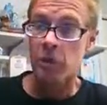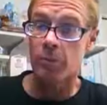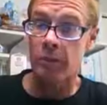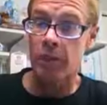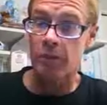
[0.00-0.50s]
her
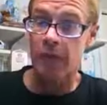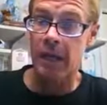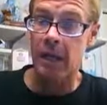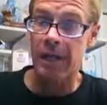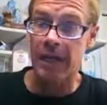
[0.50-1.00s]
own parents
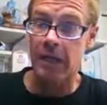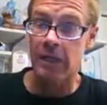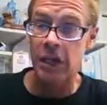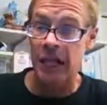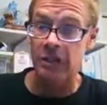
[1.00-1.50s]
made a
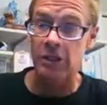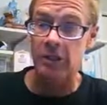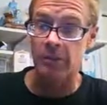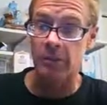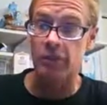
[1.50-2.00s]
page
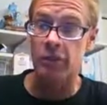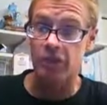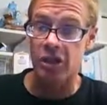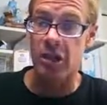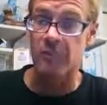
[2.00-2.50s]
asking people to
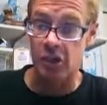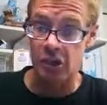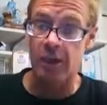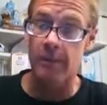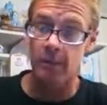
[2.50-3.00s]
stop the
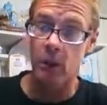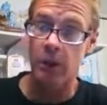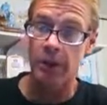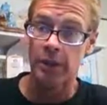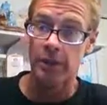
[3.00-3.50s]

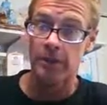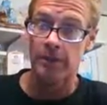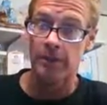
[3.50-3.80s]
cyberbullying.